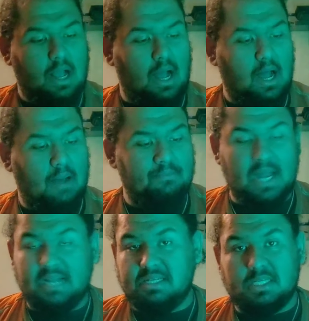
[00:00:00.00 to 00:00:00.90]
I'm
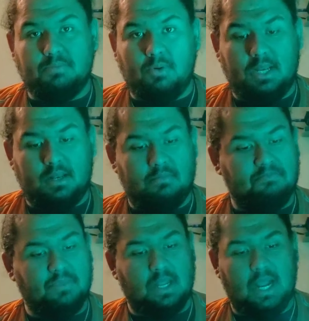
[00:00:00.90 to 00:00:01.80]
not disappointed.
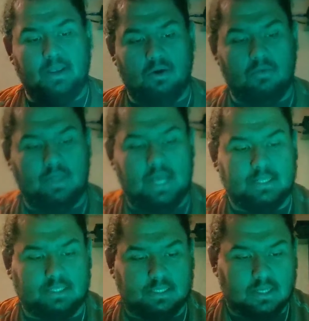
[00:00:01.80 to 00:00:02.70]
I know
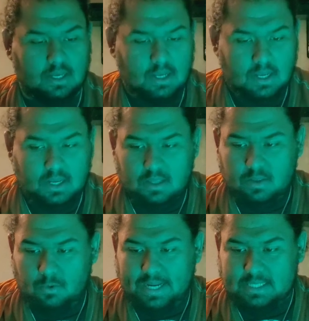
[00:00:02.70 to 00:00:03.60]
that
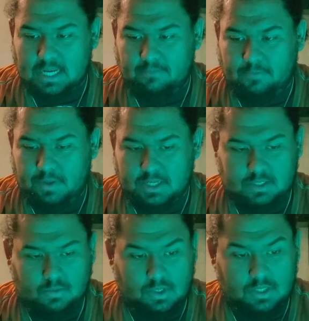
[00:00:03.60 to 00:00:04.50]
the wait time for
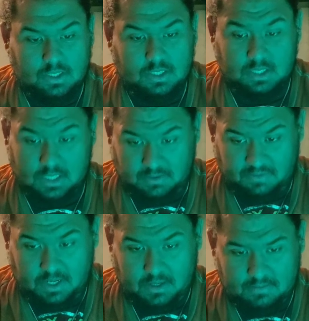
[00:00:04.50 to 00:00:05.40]
this was
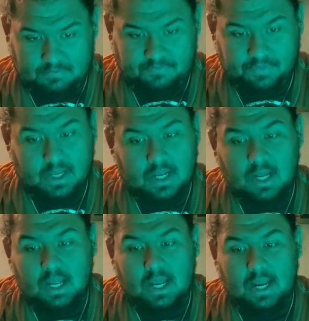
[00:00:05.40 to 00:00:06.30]
significant,
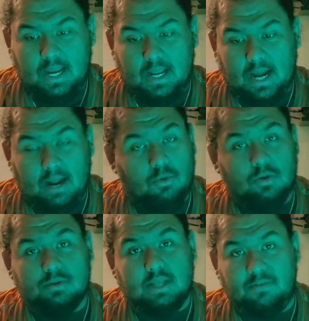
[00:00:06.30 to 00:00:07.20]
and I
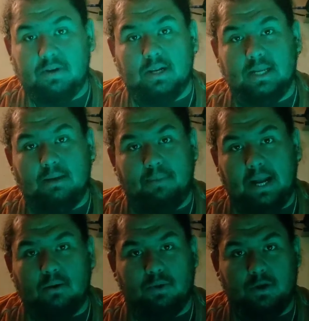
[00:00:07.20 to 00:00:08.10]
will definitely get
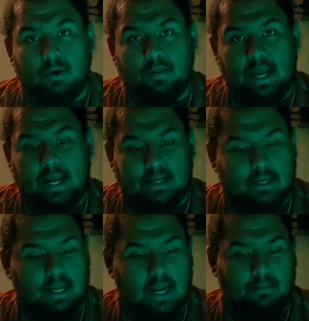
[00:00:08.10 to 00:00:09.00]
back with you on
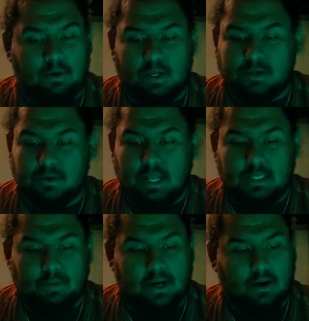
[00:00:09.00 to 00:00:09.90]
that. I'm going to turn the
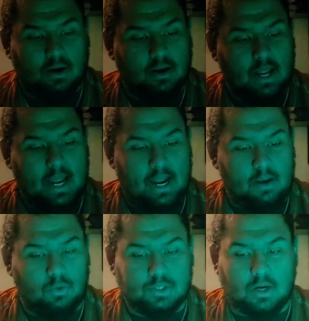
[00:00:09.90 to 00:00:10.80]
lights back on,
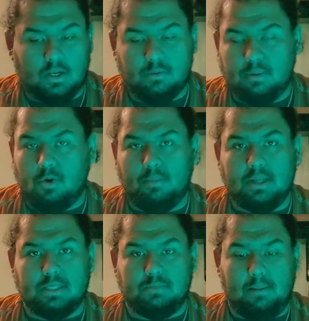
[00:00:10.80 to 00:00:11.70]
and we'll talk a little bit more
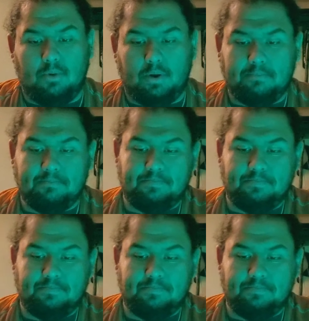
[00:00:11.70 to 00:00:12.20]
about this bad boy.